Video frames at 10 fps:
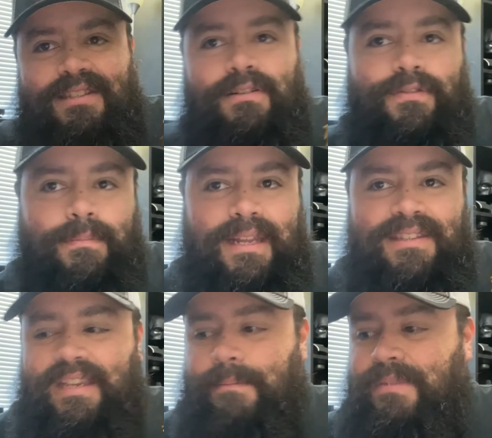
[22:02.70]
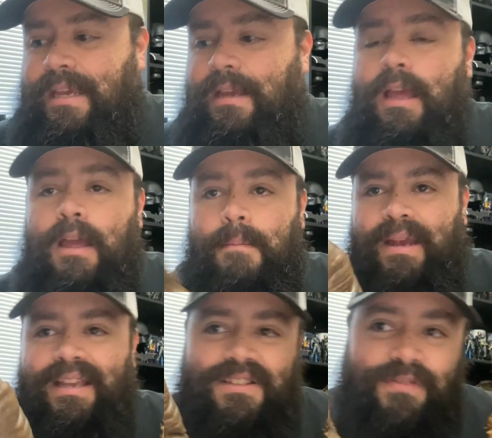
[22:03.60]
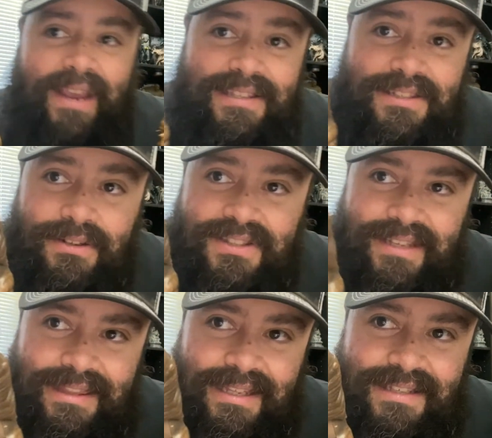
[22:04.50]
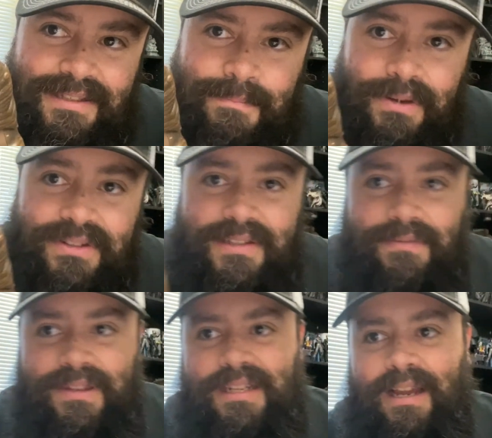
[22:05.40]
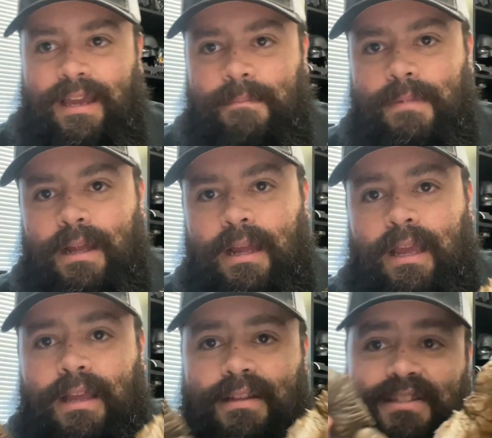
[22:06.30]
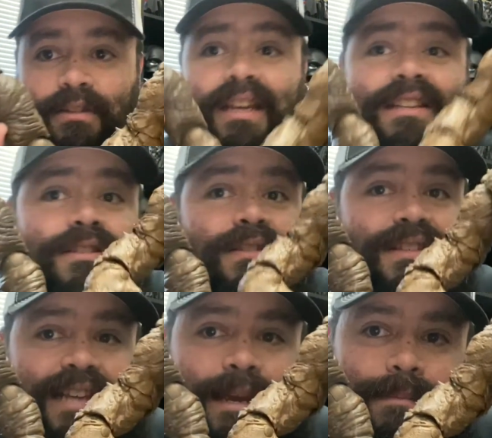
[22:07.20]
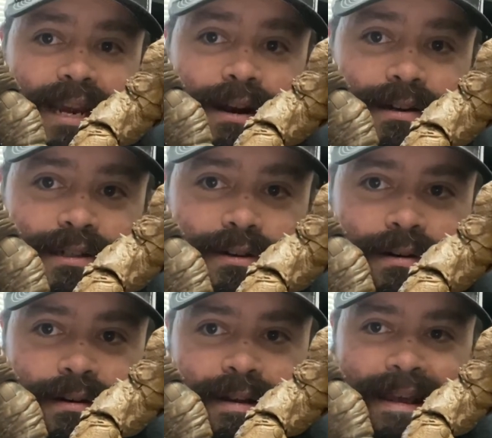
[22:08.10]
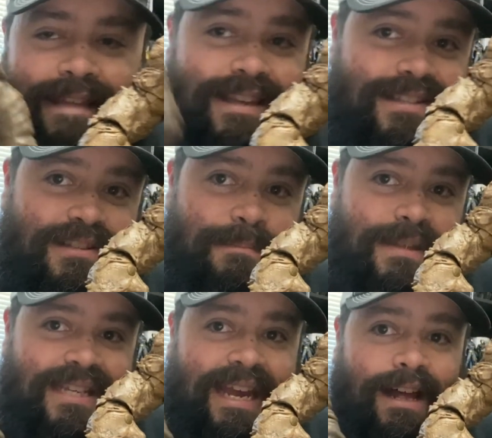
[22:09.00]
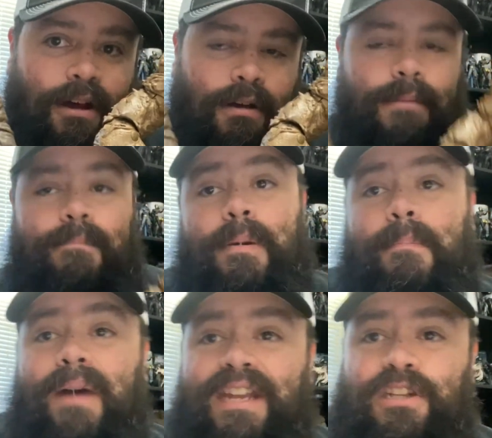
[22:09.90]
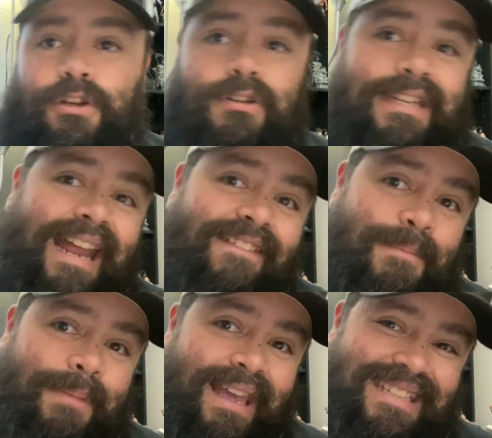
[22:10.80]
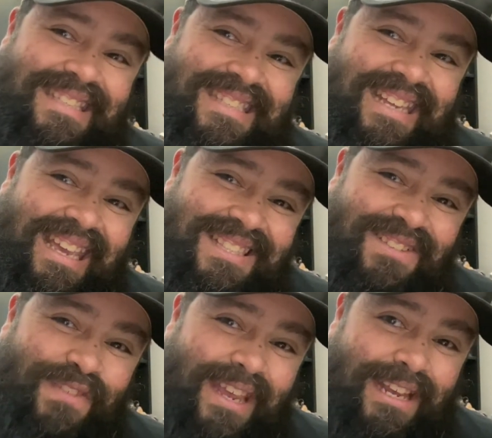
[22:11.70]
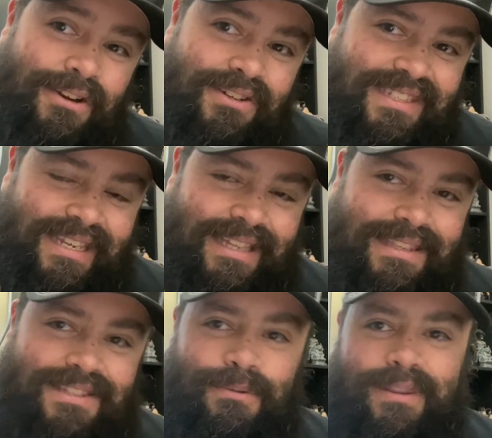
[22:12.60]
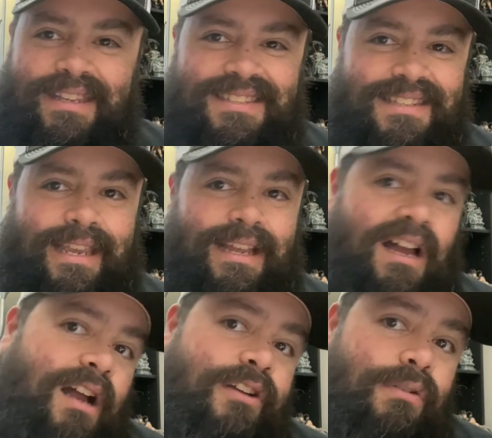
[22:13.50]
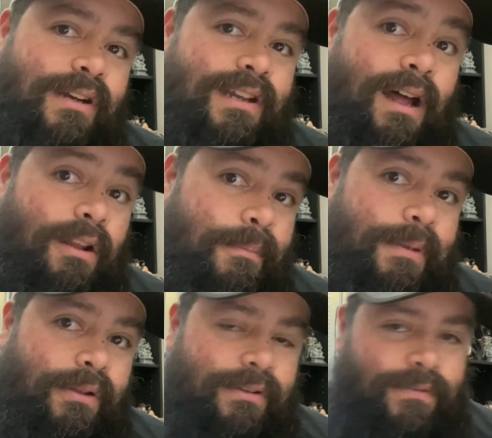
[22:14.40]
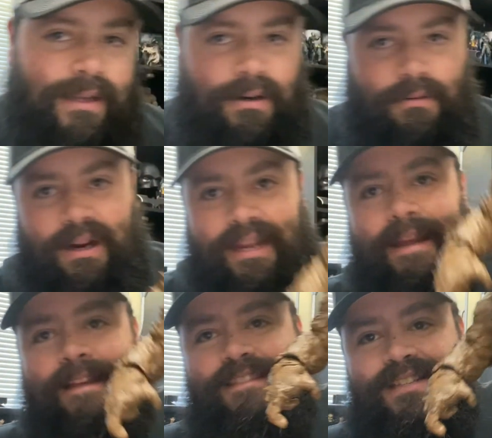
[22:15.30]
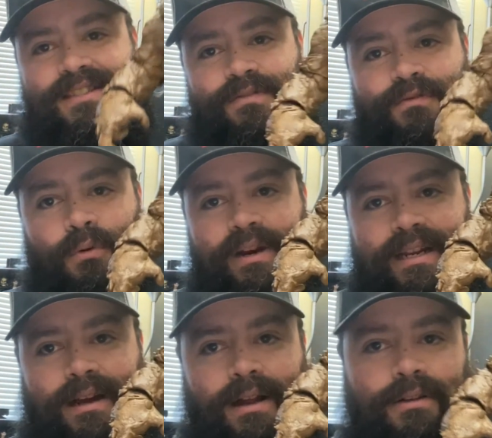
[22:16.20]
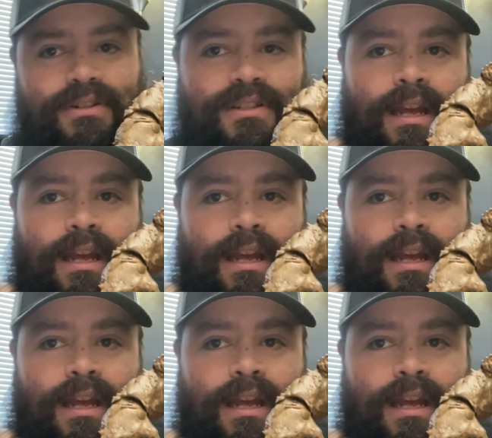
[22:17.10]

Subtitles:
are from that same thing, but his face looks like this most of the time. So these are the same character. And this is Mattel, but mind you, you did have to buy 6 figures to get this one. This is like $100 Build-A-Figure, right? This is $40.